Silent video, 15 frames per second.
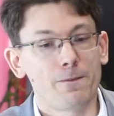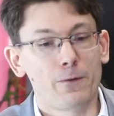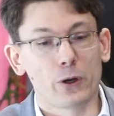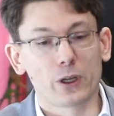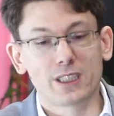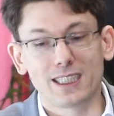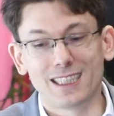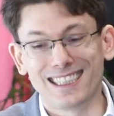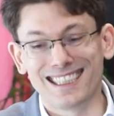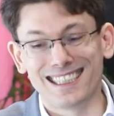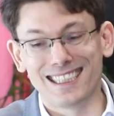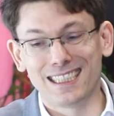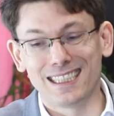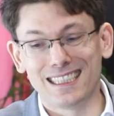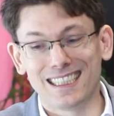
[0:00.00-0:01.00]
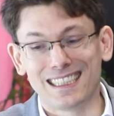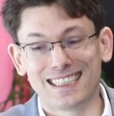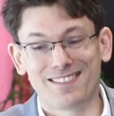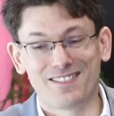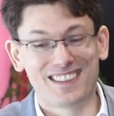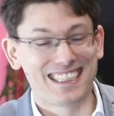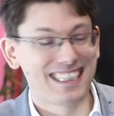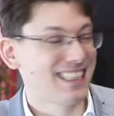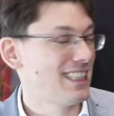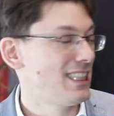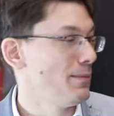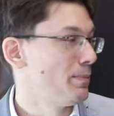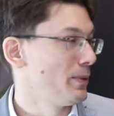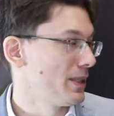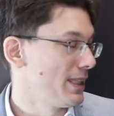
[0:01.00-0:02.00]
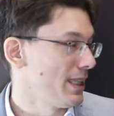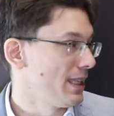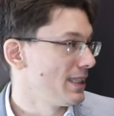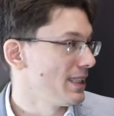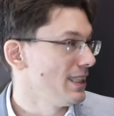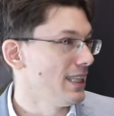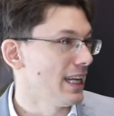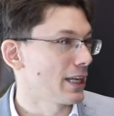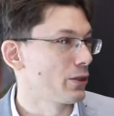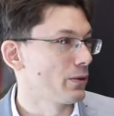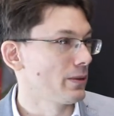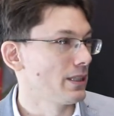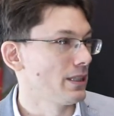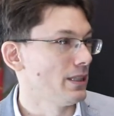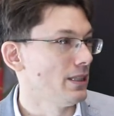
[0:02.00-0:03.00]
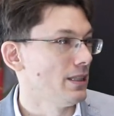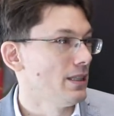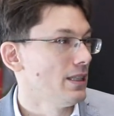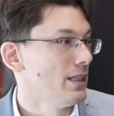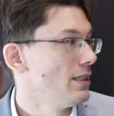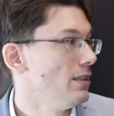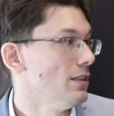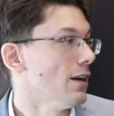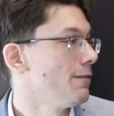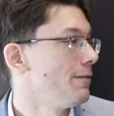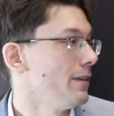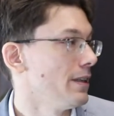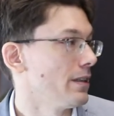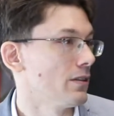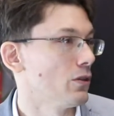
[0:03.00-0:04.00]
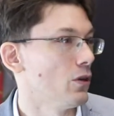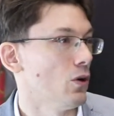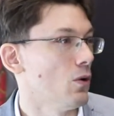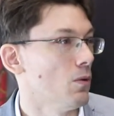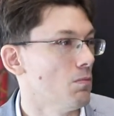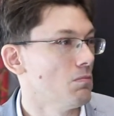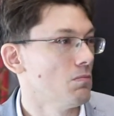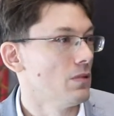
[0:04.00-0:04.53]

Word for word: 30–60% inaccuracy is nothing, you know,